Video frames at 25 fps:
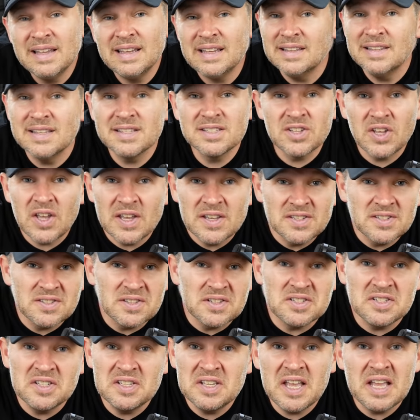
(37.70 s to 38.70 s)
In this case,
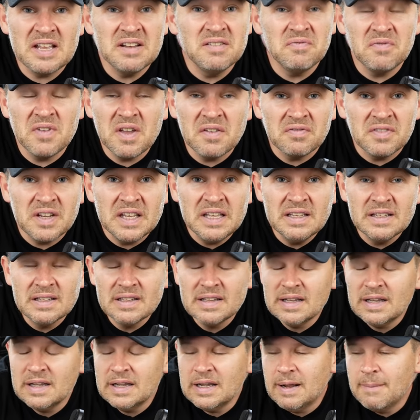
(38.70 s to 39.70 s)
the D eight fifty.
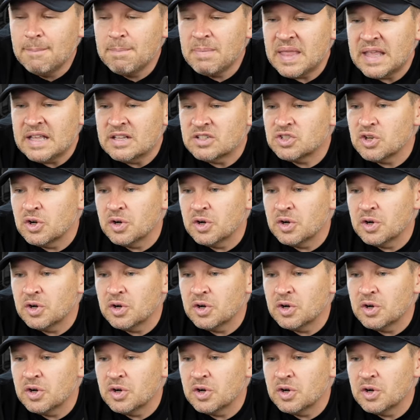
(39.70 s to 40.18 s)
Is